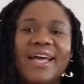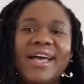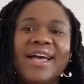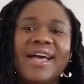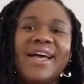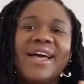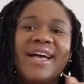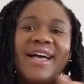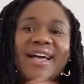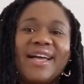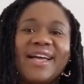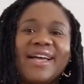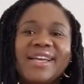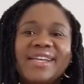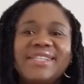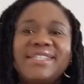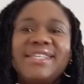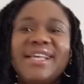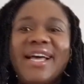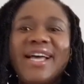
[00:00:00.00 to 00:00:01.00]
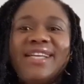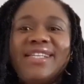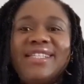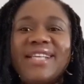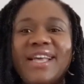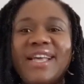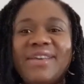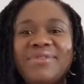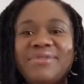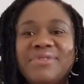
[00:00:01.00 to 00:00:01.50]
guys, how
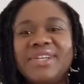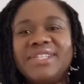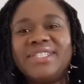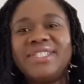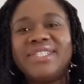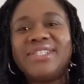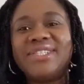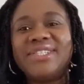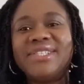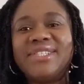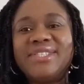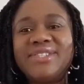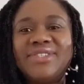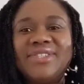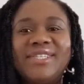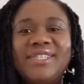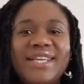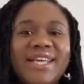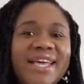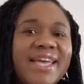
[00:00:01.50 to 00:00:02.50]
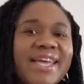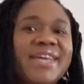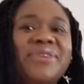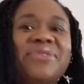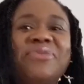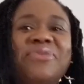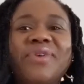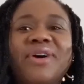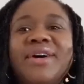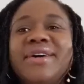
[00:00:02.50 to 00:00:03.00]
is everyone doing
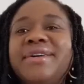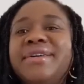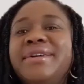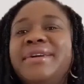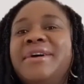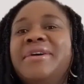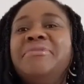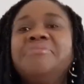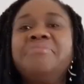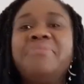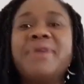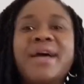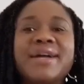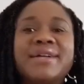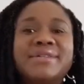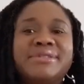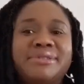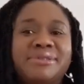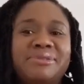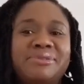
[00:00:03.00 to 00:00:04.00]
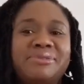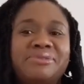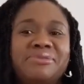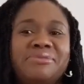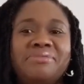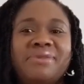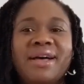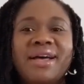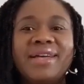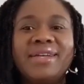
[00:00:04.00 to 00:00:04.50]
today? Welcome back
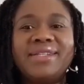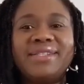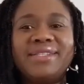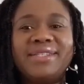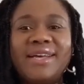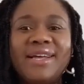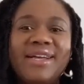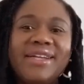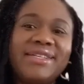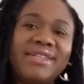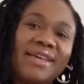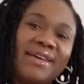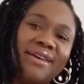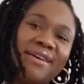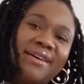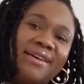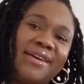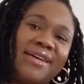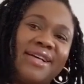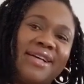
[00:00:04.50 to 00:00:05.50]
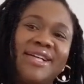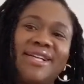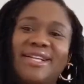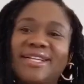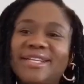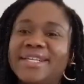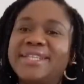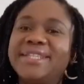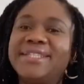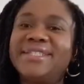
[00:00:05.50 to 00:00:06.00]
to my
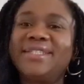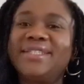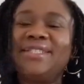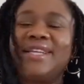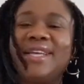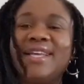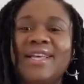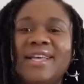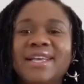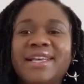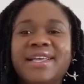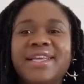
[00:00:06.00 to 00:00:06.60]
channel.